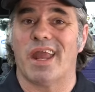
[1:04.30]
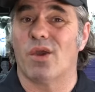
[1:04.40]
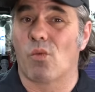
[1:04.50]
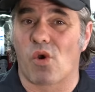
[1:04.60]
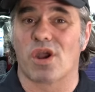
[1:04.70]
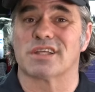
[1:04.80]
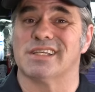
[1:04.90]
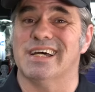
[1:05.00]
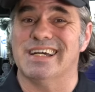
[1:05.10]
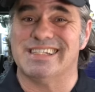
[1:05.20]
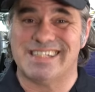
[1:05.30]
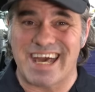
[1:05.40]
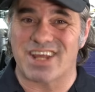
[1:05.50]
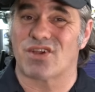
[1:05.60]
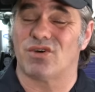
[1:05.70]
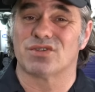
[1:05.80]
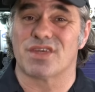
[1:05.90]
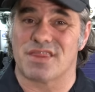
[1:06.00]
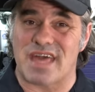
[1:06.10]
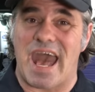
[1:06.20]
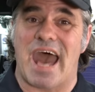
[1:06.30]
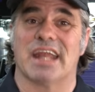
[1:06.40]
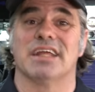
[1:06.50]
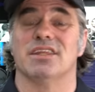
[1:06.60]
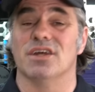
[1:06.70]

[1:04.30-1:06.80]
and it works identical to that.